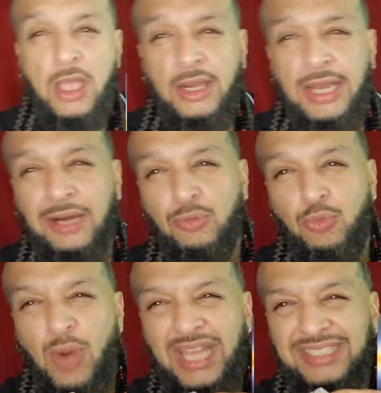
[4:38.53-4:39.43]
Now,
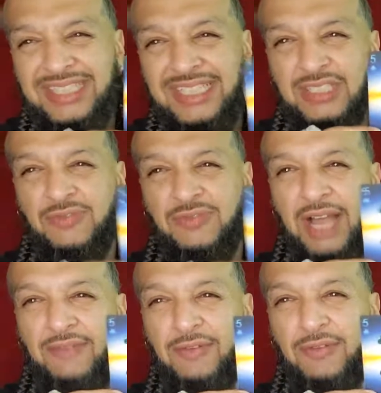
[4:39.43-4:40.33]
what this five
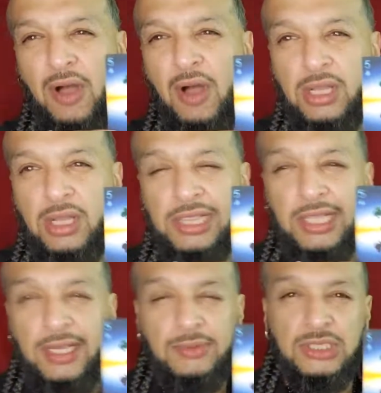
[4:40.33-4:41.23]
of
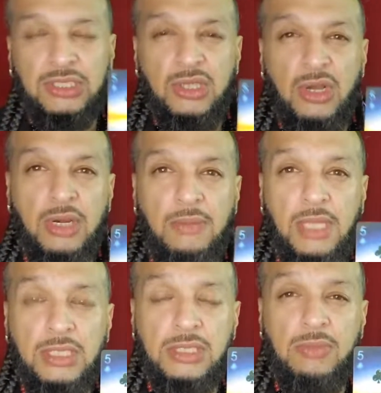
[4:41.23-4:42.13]
clubs is talking about
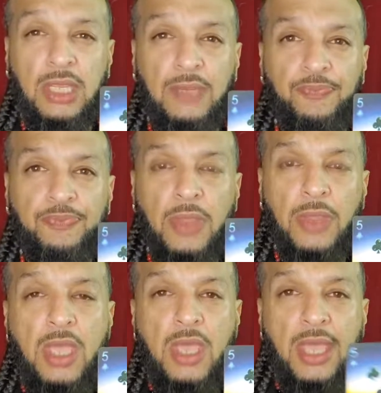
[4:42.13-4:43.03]
to me
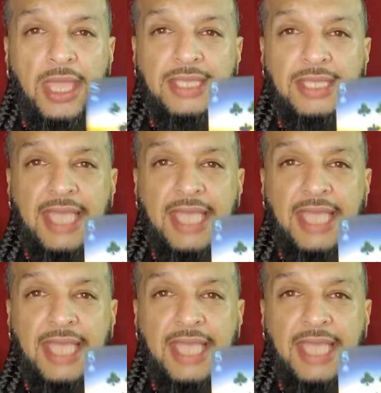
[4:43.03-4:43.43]
is a